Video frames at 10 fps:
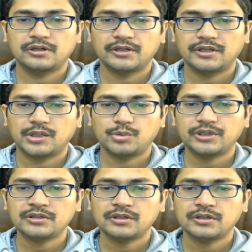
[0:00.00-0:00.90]

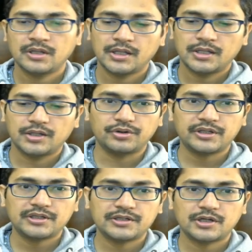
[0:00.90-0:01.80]
a1.
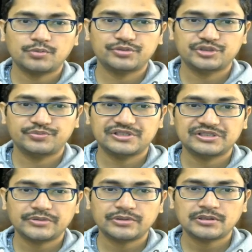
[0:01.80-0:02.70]
Okay, now bishop
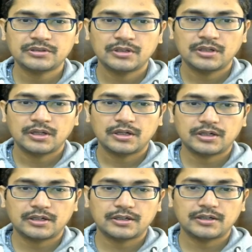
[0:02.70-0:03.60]
e7,
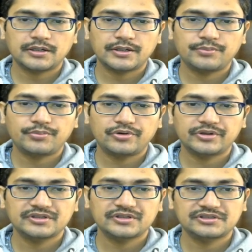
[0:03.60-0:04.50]

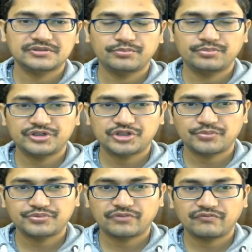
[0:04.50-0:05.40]
improving his
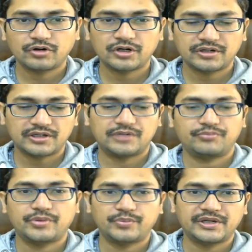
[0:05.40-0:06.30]
bishop somewhat
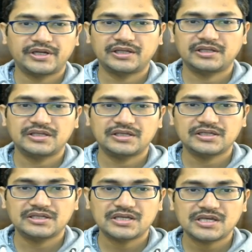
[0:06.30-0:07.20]
and preparing king
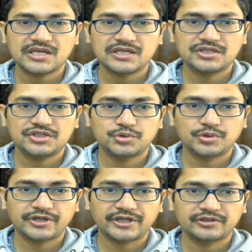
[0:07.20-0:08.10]
e8
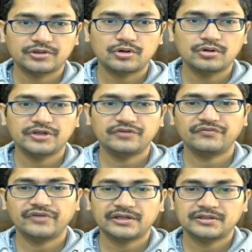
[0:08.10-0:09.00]
to attack the rook in
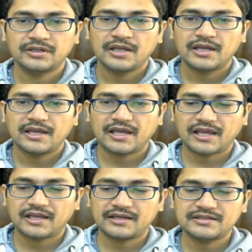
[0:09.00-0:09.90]
fact.
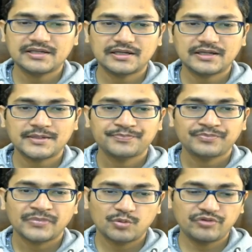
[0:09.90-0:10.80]
And here
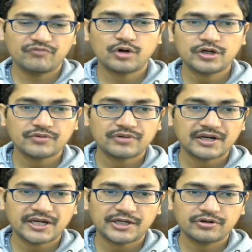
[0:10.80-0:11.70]
we want our
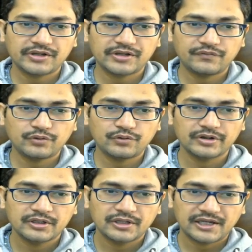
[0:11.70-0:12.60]
knight on
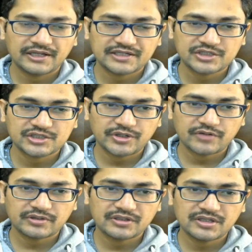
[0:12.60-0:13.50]
d4, and that's why
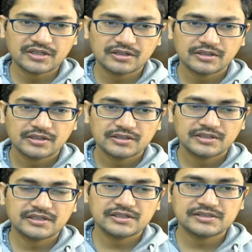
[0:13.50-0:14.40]
our king
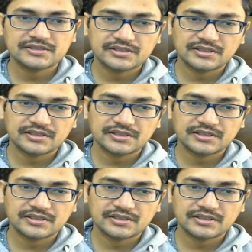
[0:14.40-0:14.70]
is